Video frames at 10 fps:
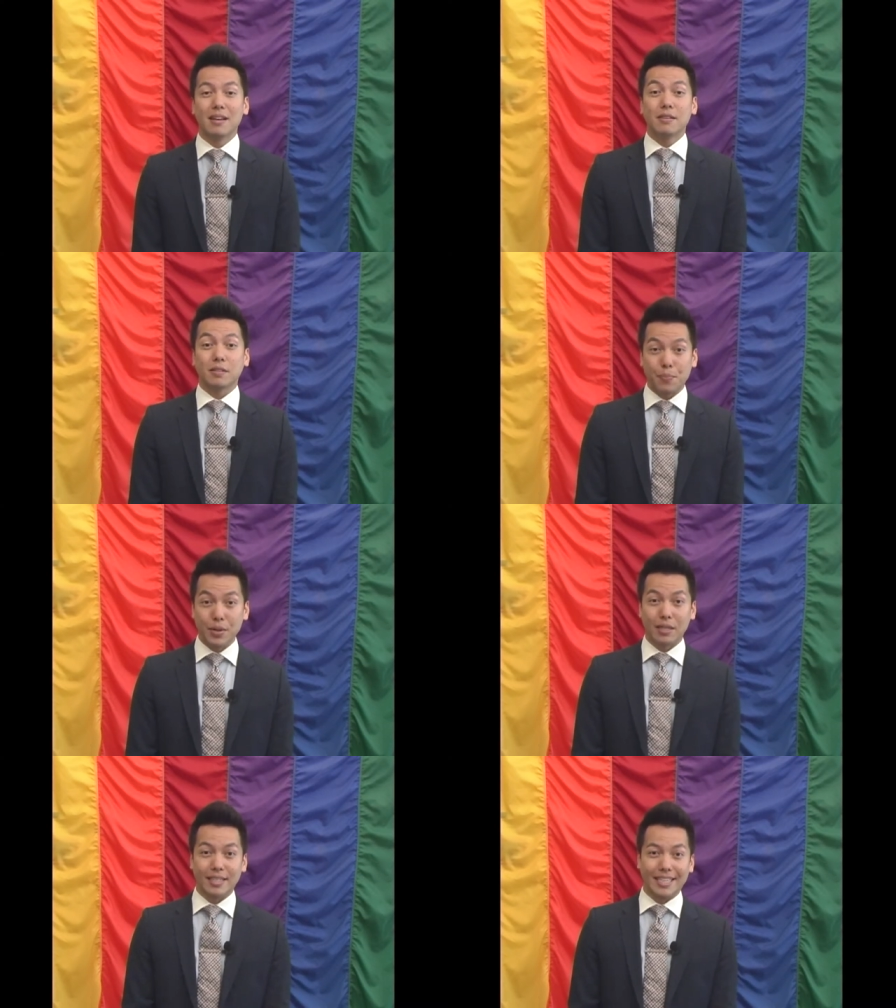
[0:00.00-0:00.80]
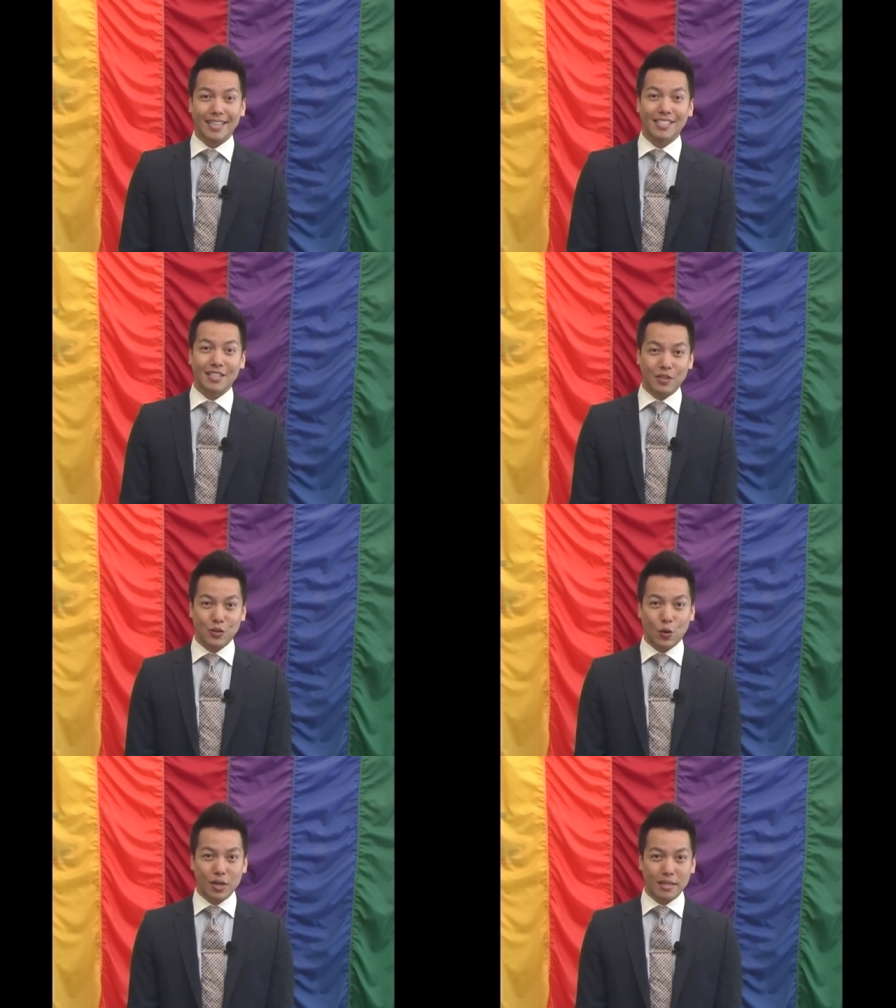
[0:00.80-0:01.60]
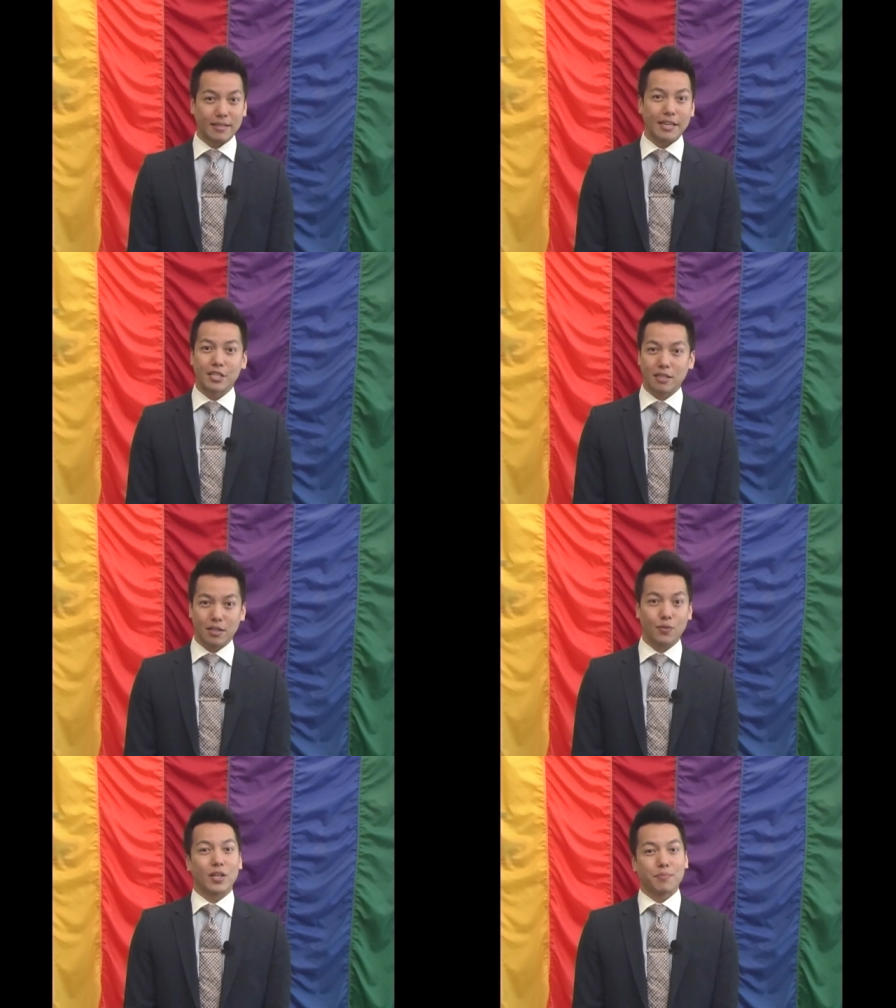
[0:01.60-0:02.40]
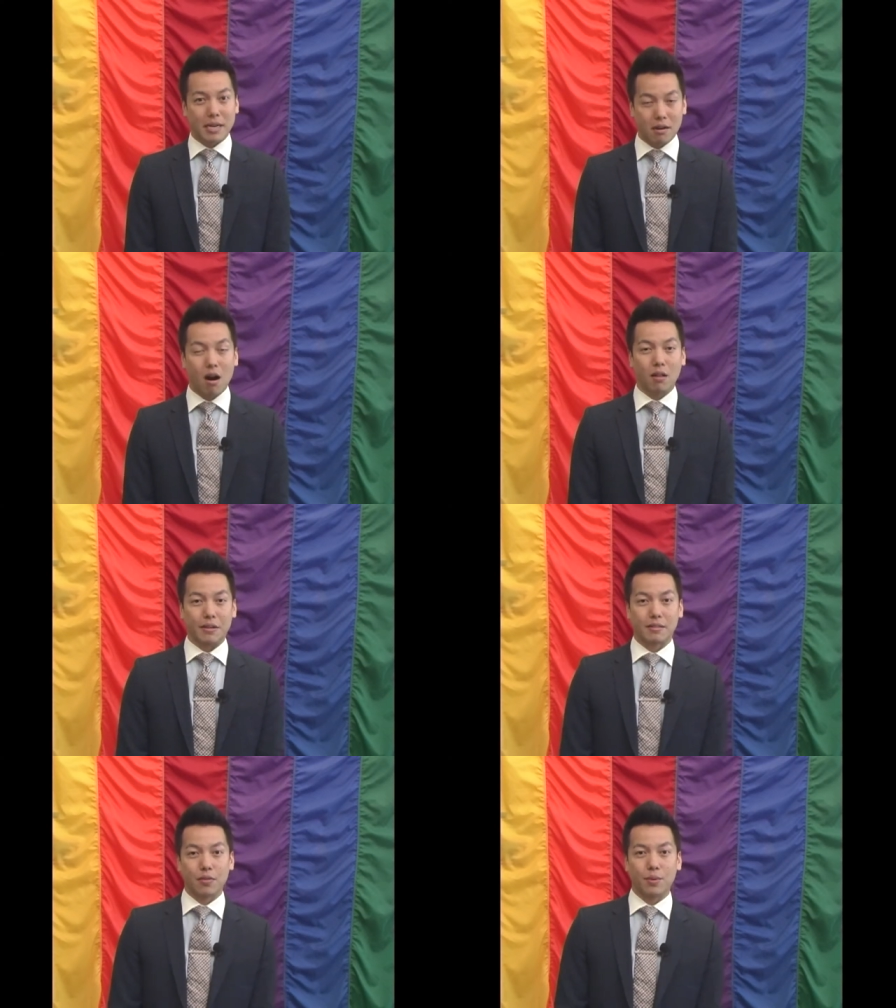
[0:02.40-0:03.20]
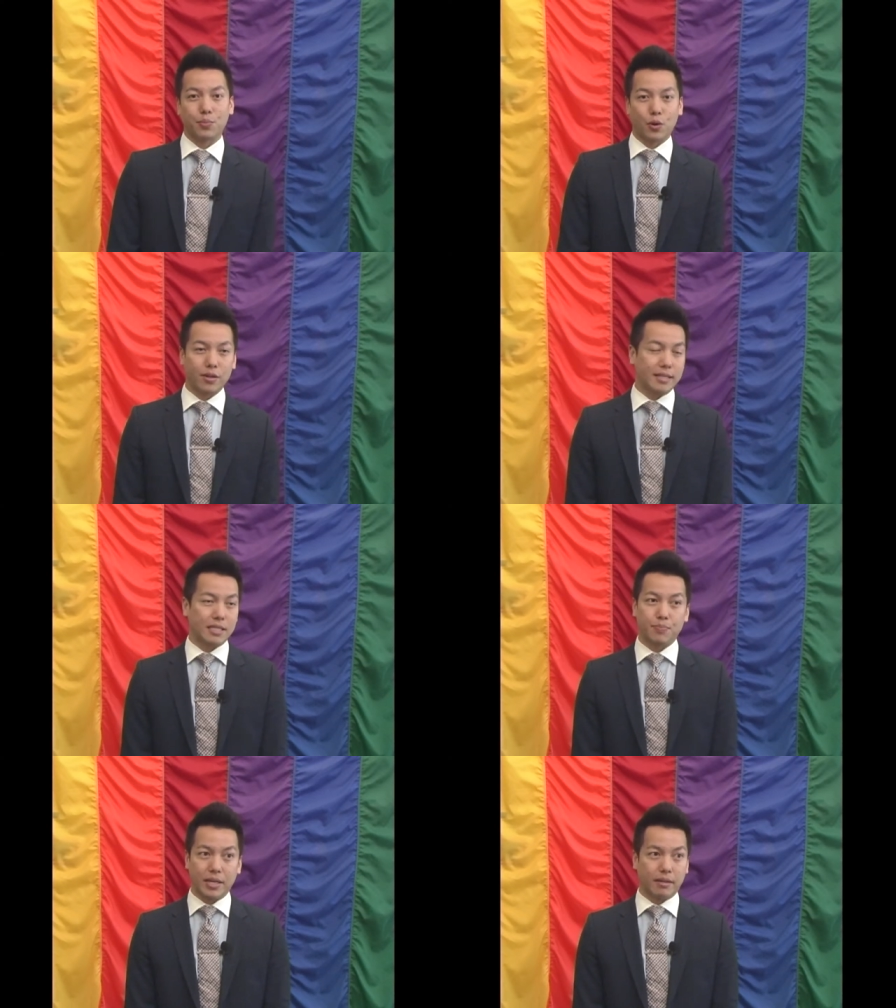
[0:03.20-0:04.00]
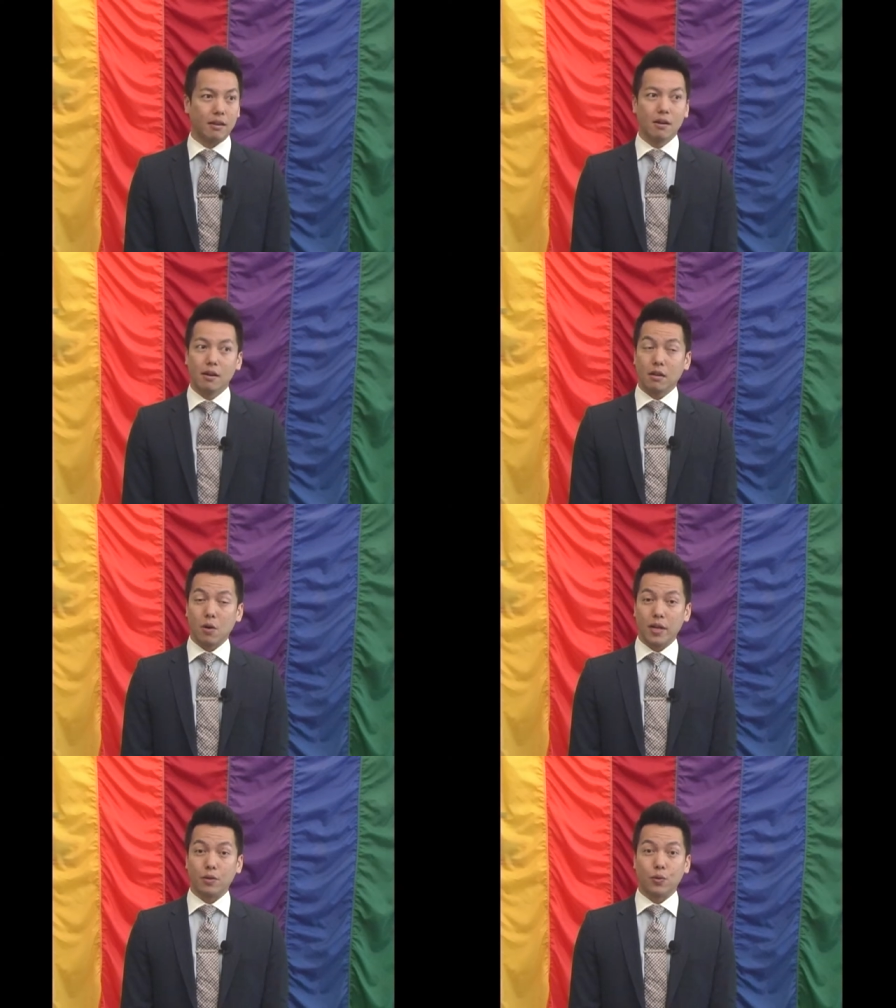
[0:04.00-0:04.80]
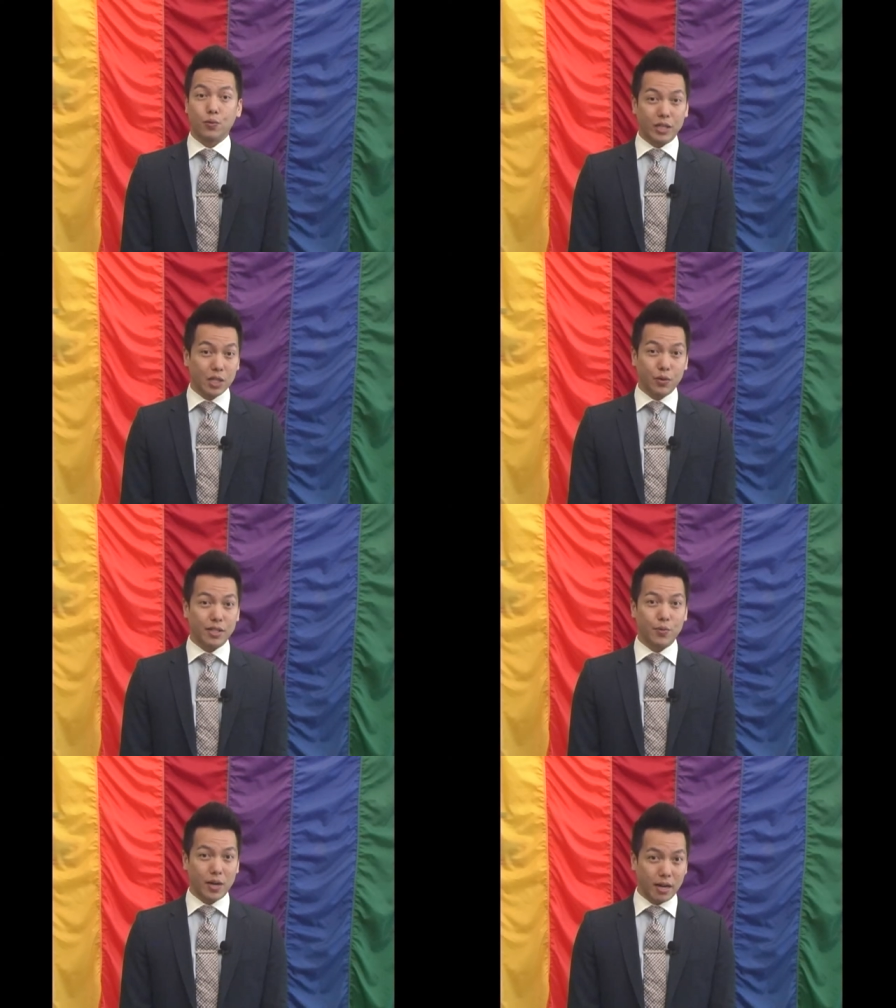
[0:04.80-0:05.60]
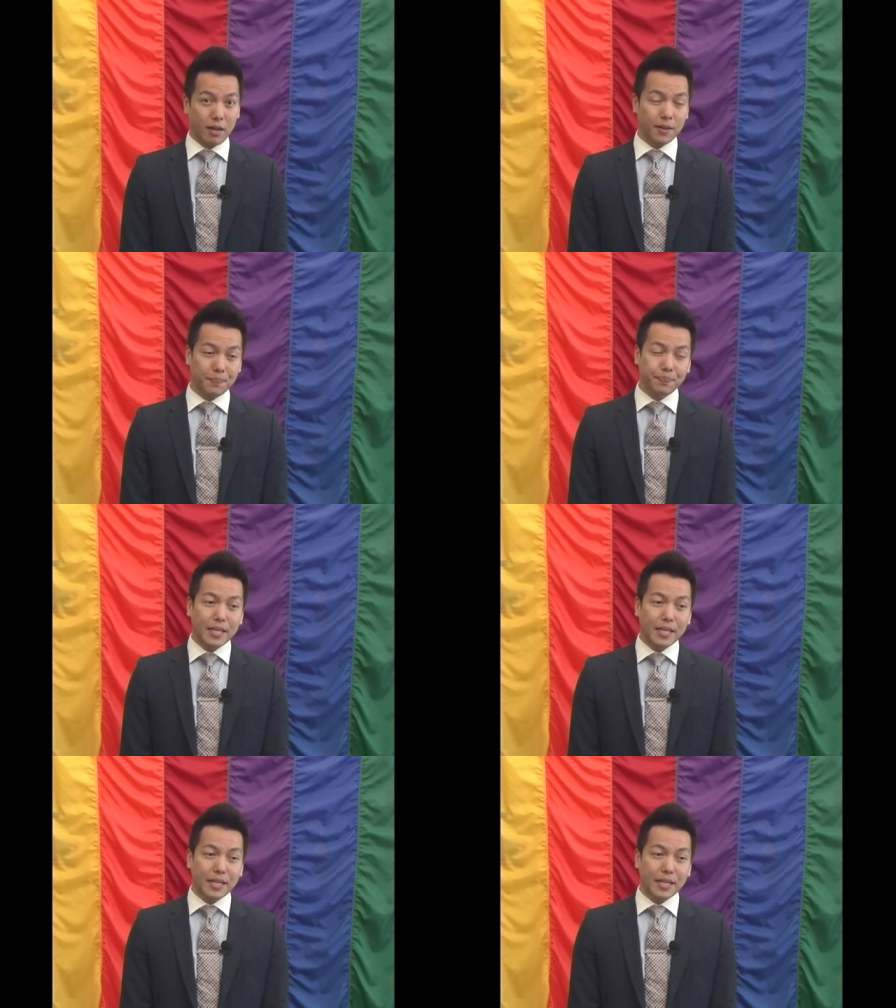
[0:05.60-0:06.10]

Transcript: stability to this organization with my colleagues on the board, and it's been going really, really well.